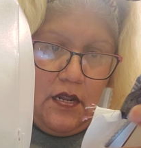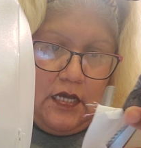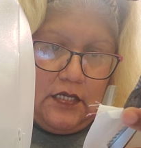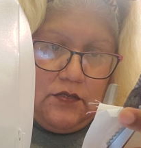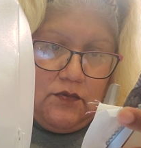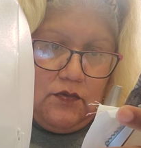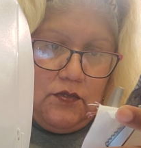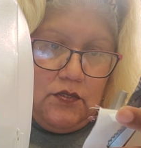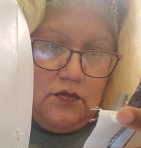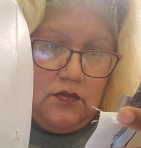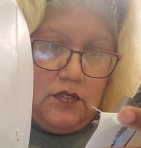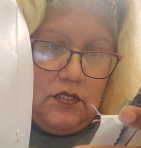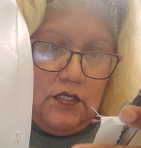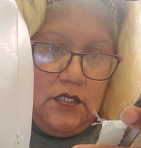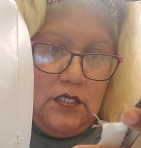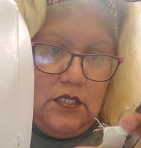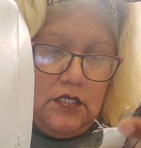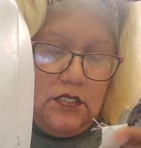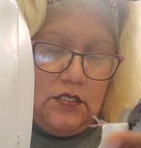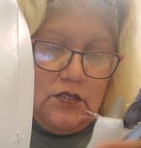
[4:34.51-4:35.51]
as we're doing
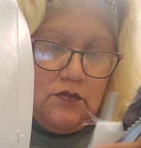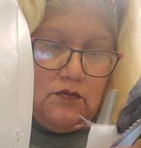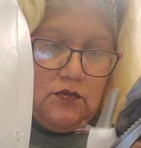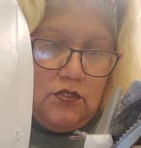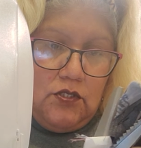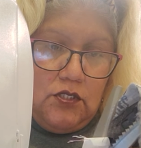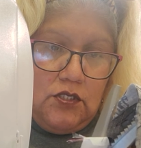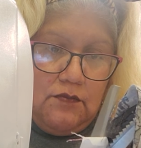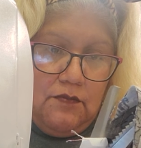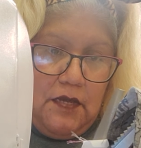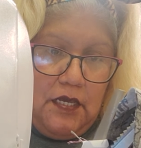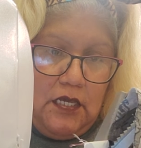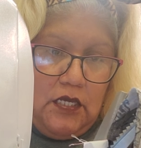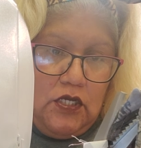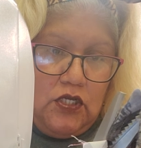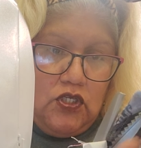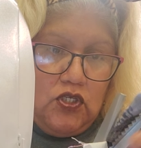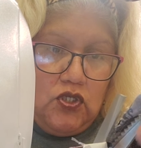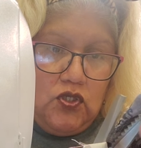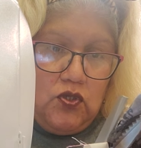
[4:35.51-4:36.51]
this, we're just
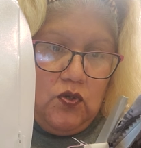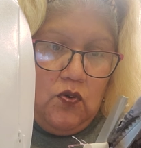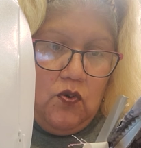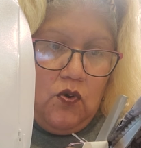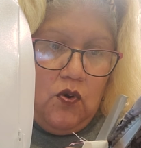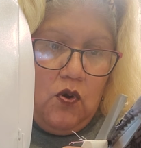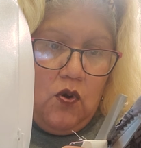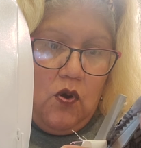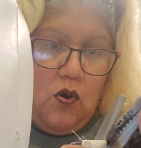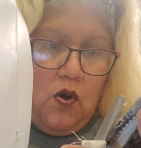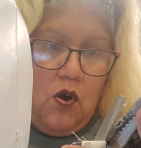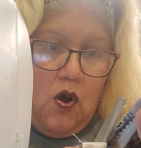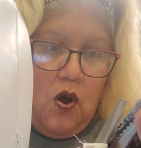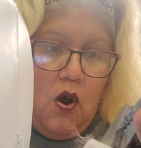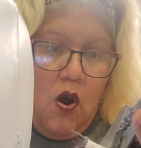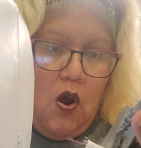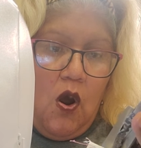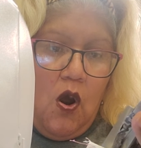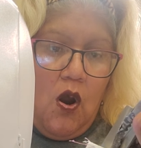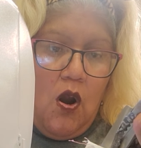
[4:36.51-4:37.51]
making
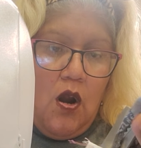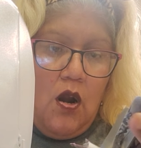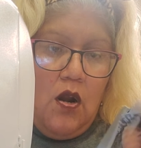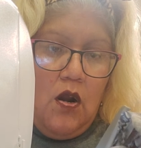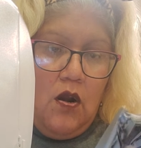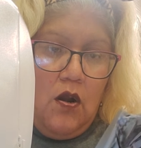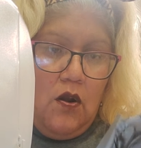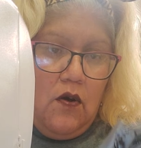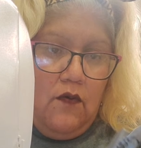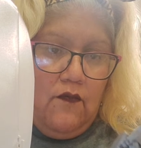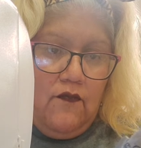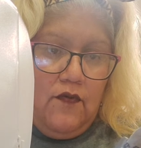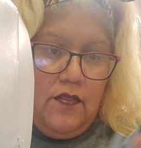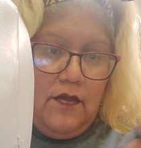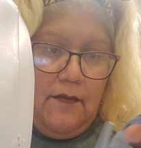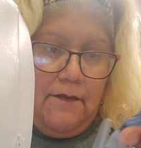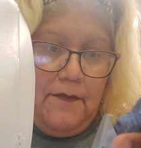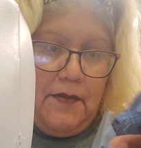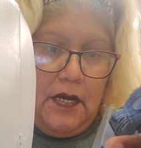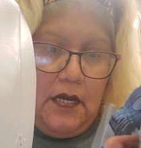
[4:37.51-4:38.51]
sure over
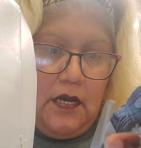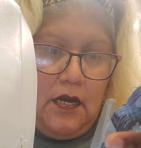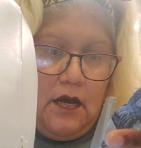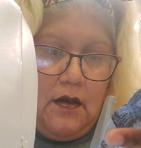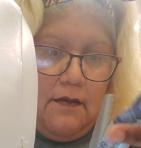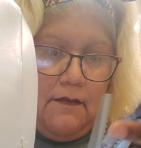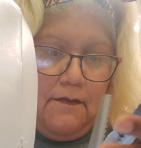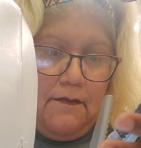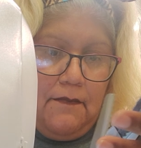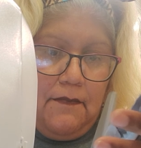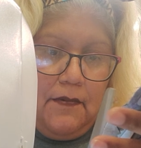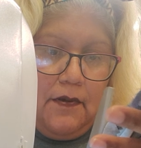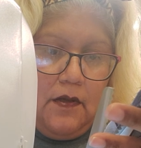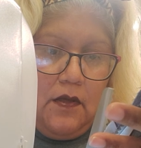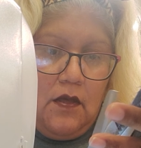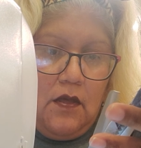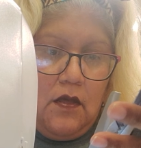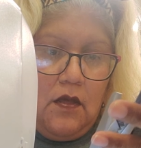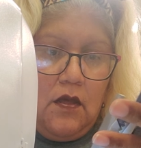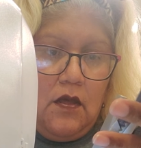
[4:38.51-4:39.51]
the big hump
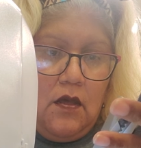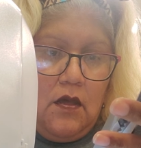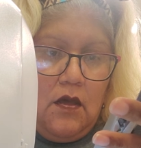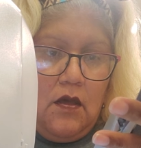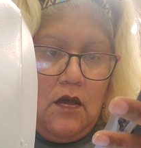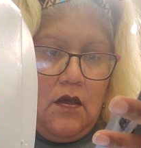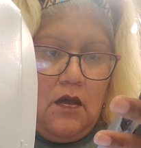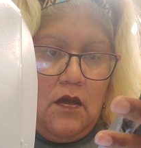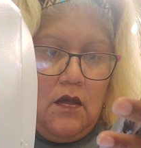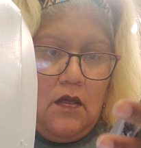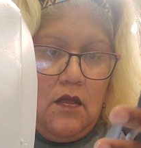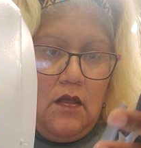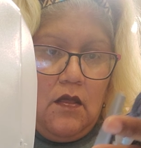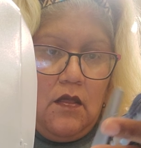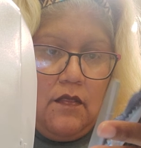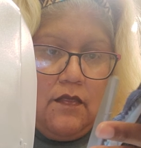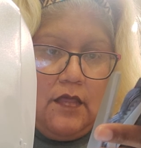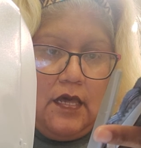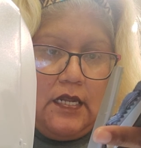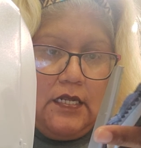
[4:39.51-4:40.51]

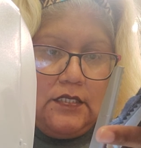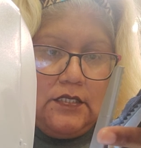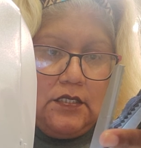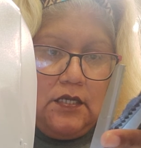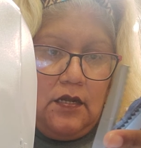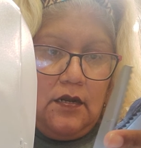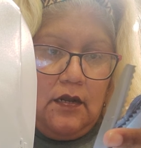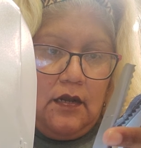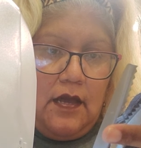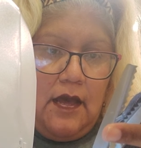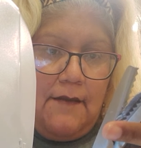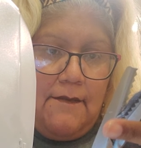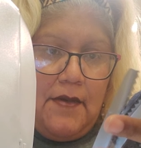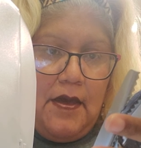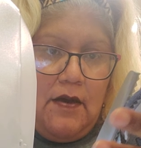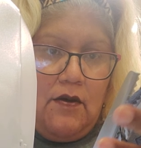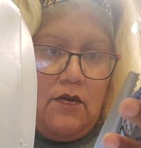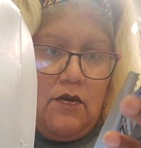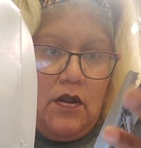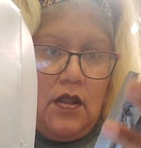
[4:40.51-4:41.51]
that it's going to come
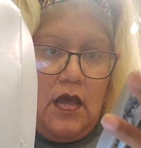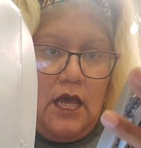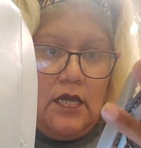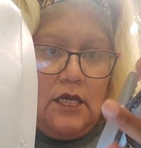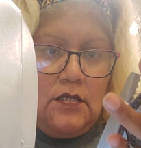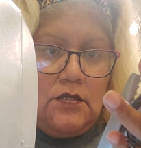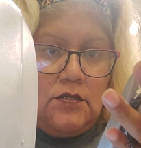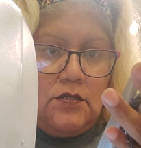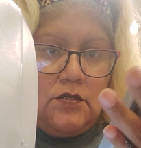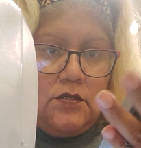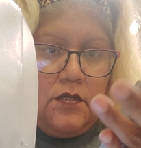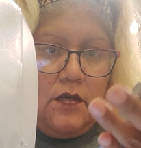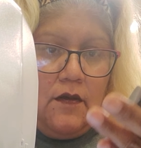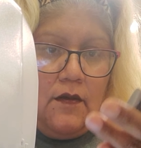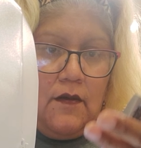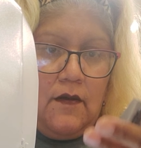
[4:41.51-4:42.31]
out nice.